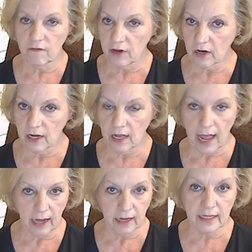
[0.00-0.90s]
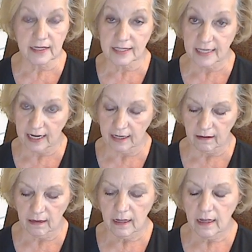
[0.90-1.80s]
So that
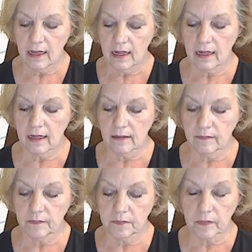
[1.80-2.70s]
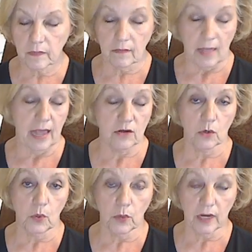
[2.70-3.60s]
is low on the pH
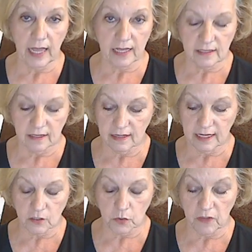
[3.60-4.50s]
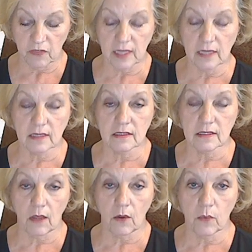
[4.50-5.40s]
scale, 1 to 4. A
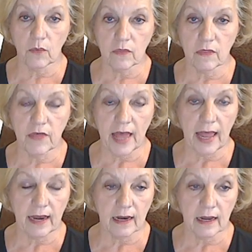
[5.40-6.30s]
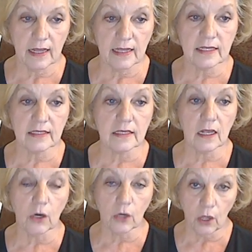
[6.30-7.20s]
pH measuring
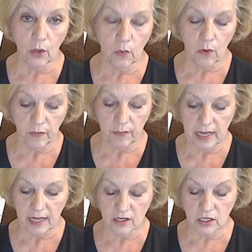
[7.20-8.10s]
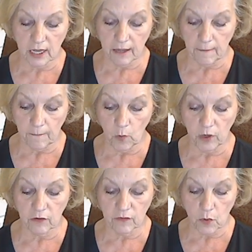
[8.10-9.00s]
more than 7, which 7 is
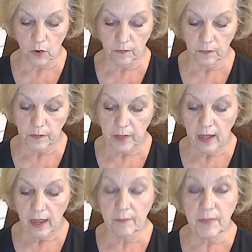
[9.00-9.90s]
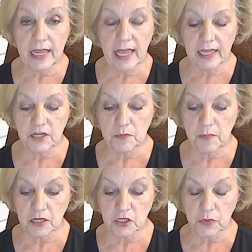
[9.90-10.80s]
neutral, indicates
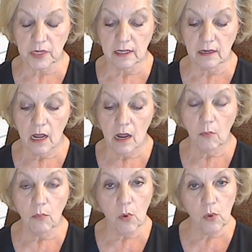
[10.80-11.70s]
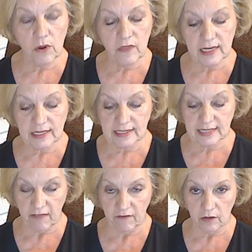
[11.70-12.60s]
fewer hydrogen ions.
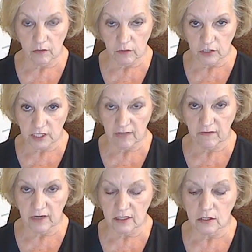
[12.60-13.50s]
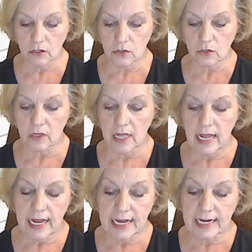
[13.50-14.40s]
These substances are
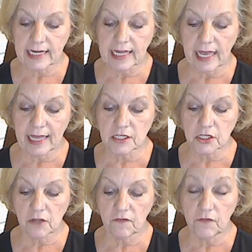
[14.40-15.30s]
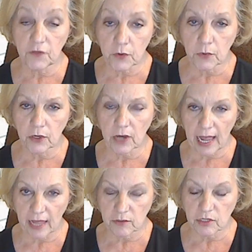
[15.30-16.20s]
bases, and the solution is
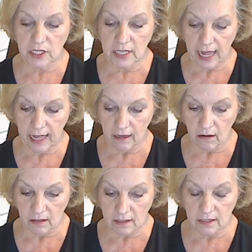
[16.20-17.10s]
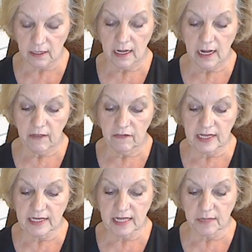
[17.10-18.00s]
said to be basic or
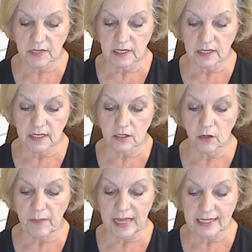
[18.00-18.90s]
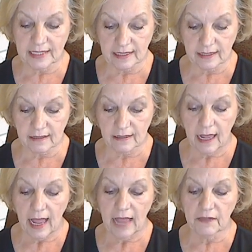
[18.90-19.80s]
alkaline. So the higher
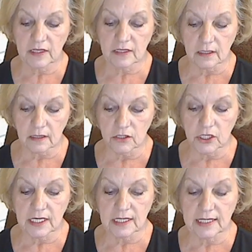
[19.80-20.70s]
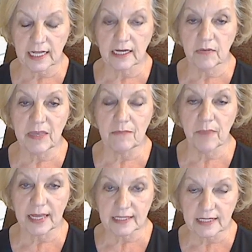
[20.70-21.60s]
the number on the pH scale,
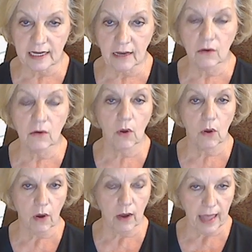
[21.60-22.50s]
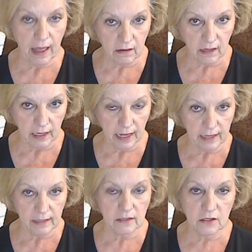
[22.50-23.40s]
the patient is considered
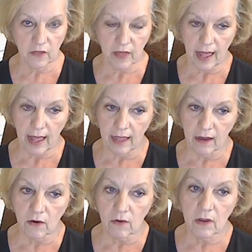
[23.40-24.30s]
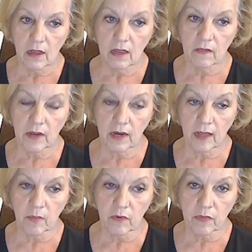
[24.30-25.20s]
alkaline, or the substance is alkaline.